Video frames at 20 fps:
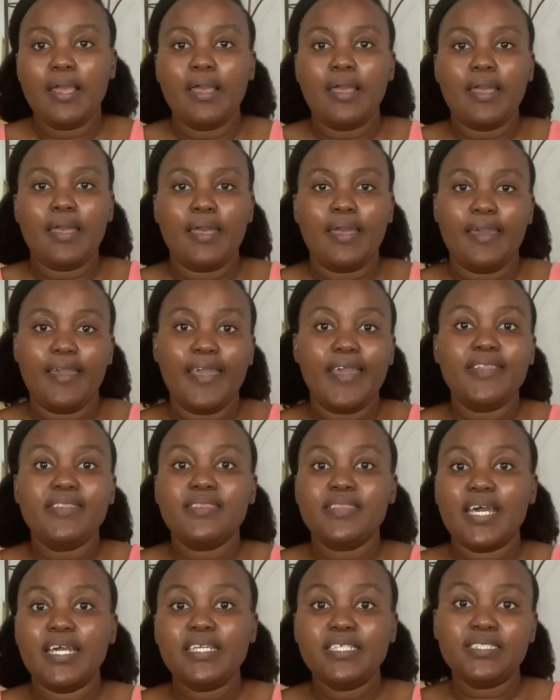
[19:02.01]

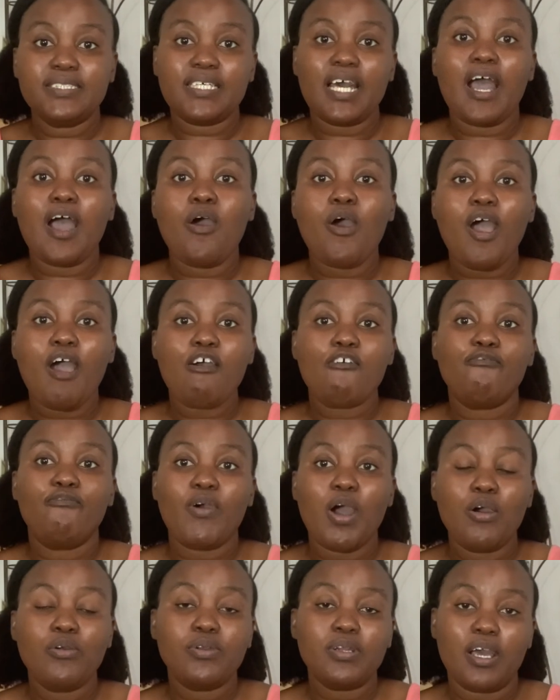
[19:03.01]
And that is how I
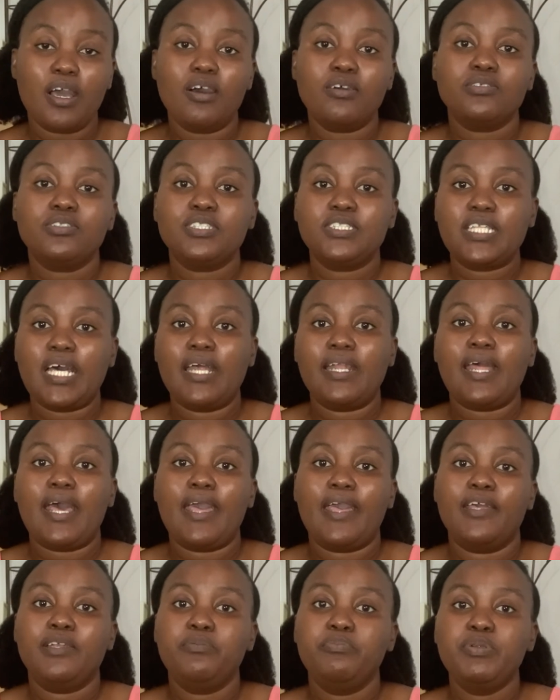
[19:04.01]
found out that I
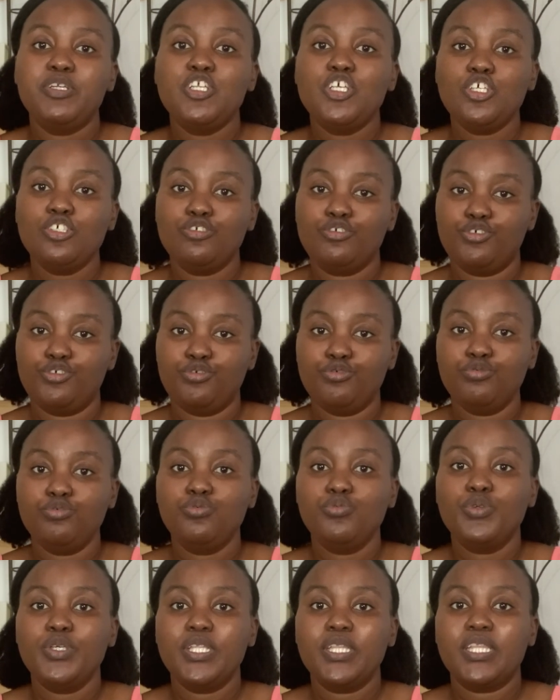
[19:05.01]
had been issued
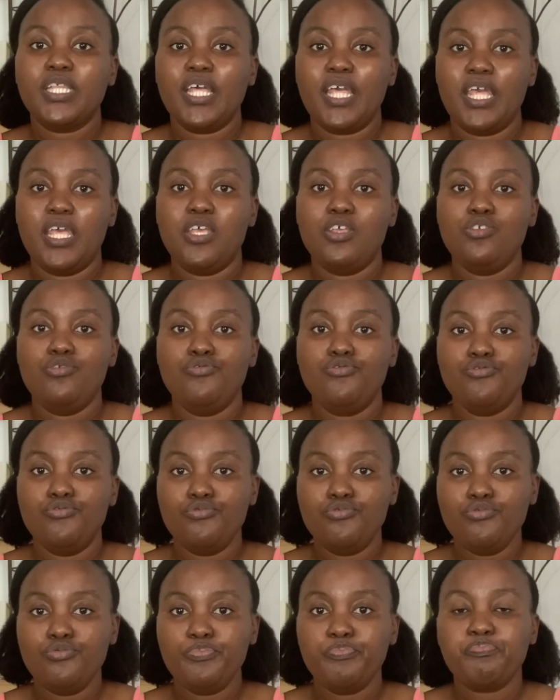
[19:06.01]
with a
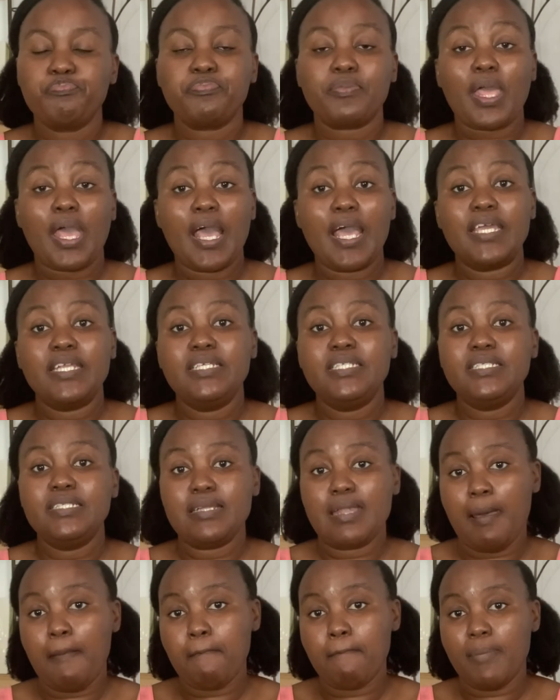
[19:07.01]
new ID
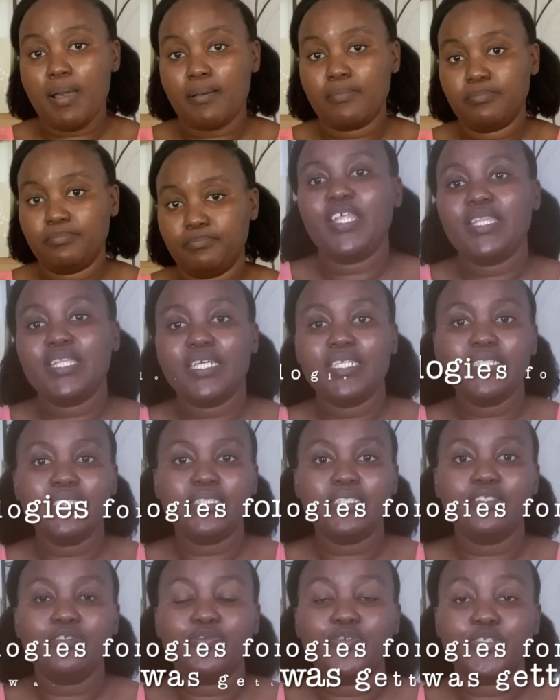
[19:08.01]
number. And that
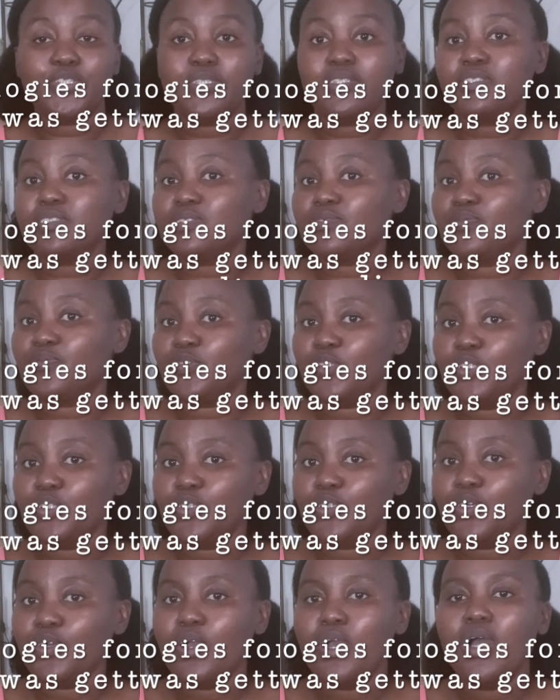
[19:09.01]
is it for this
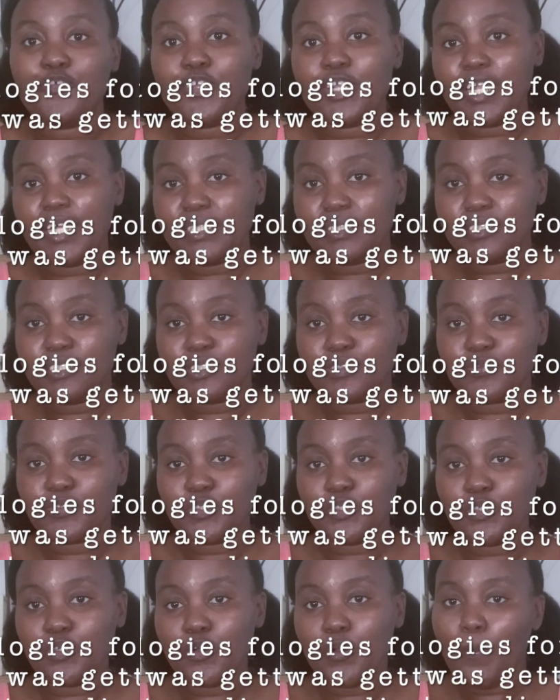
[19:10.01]
video. If you like this
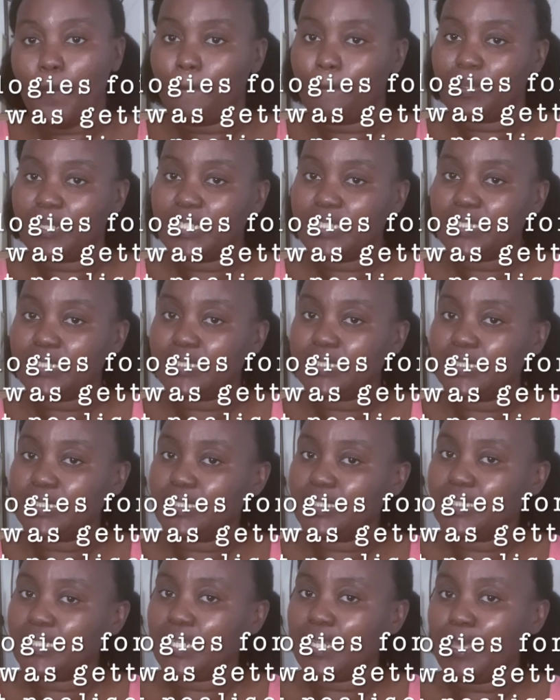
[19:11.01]
video, please
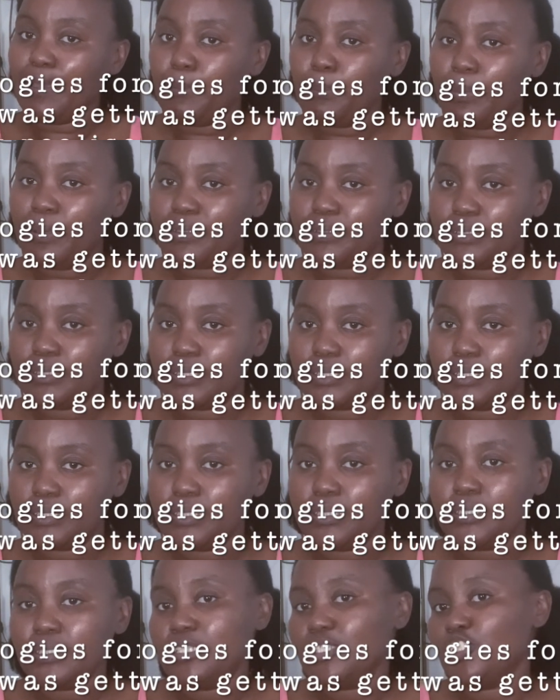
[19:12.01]
hit the like
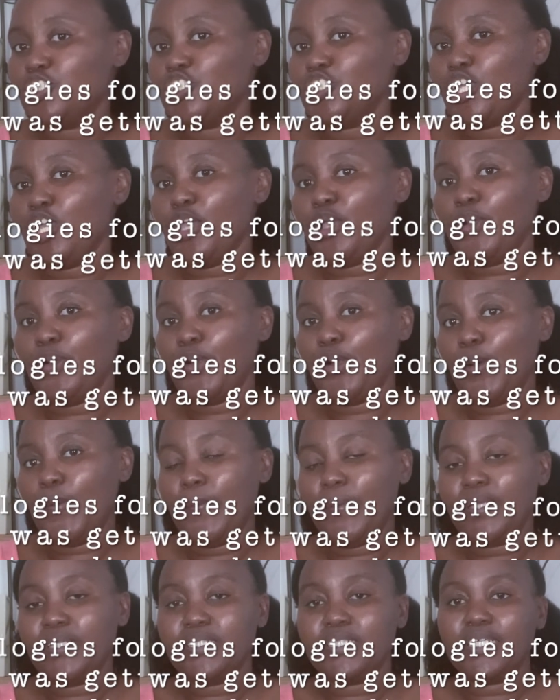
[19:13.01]
button, share,
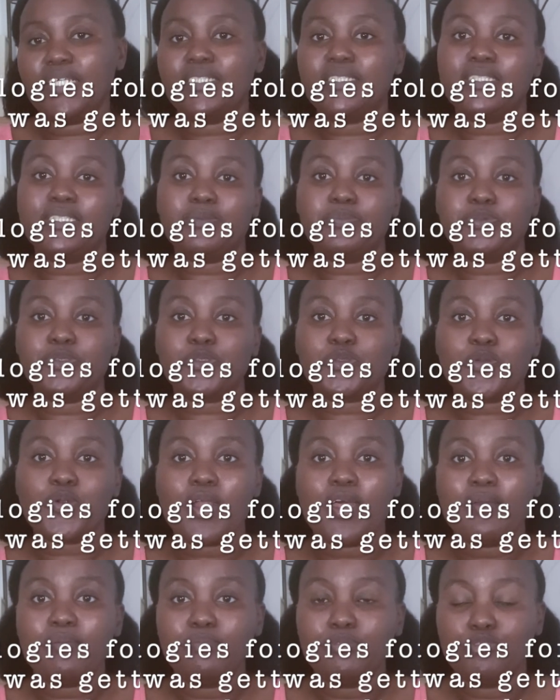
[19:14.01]
comment, and
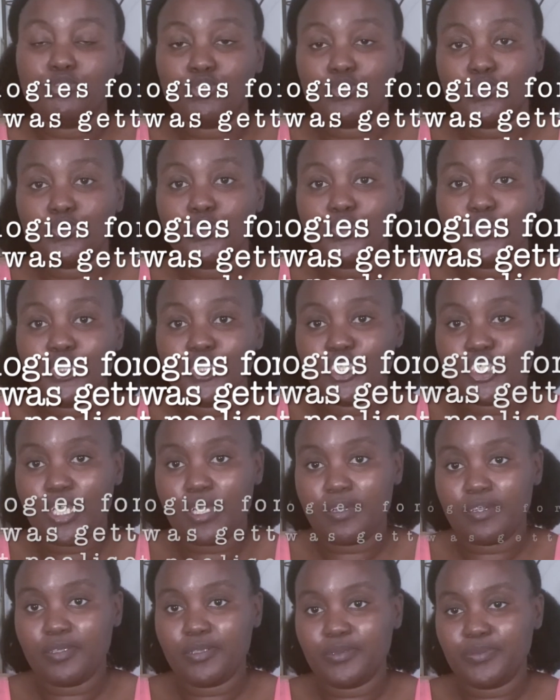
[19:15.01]
subscribe to the
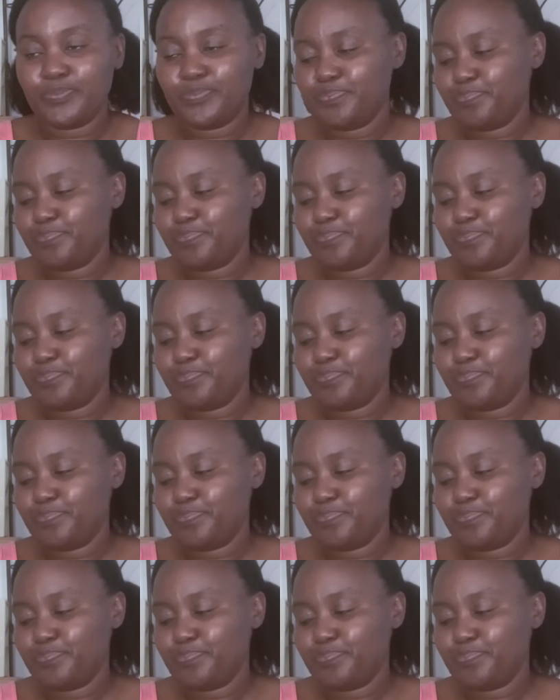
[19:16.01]
channel.